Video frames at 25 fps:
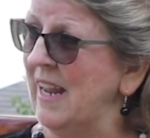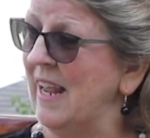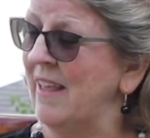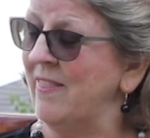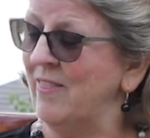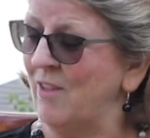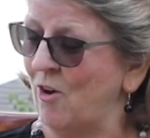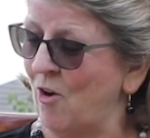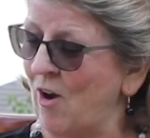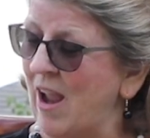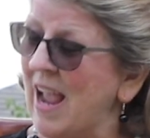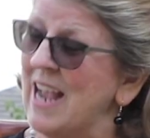
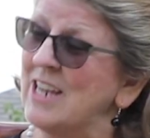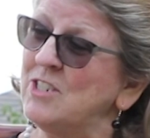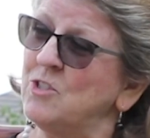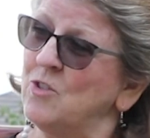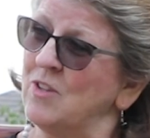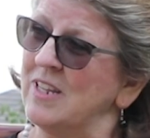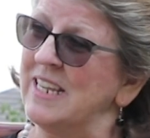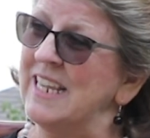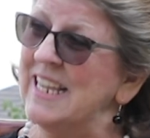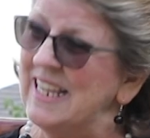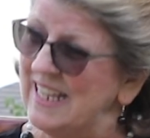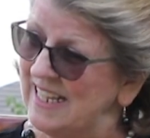and there
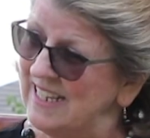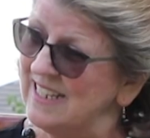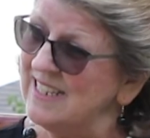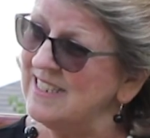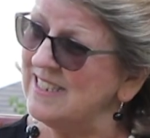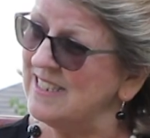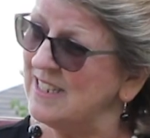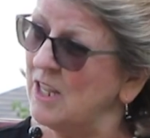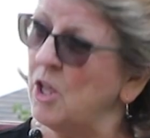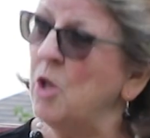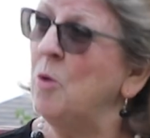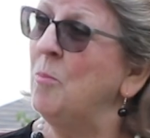actually
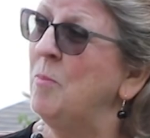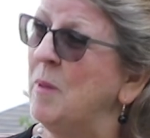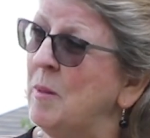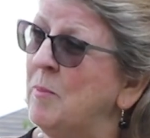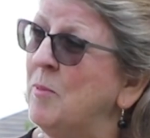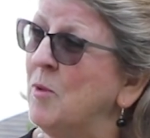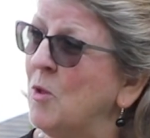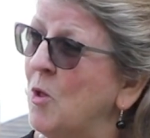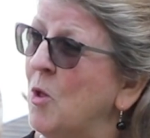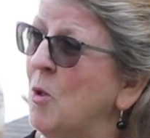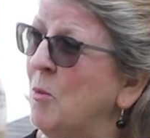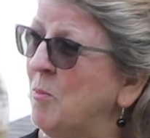is a
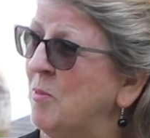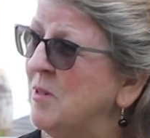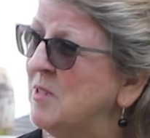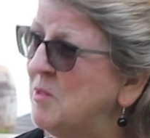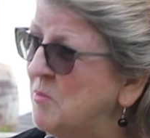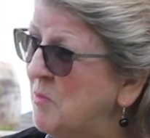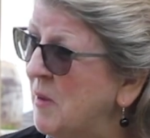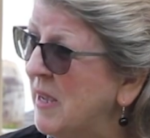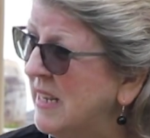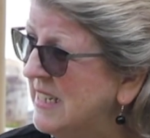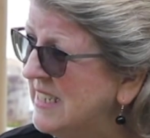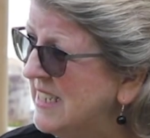biblical
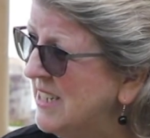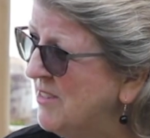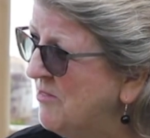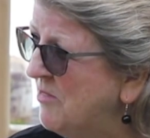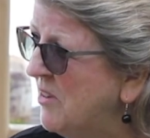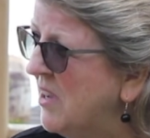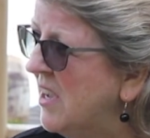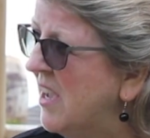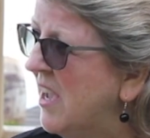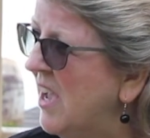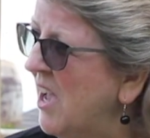perspective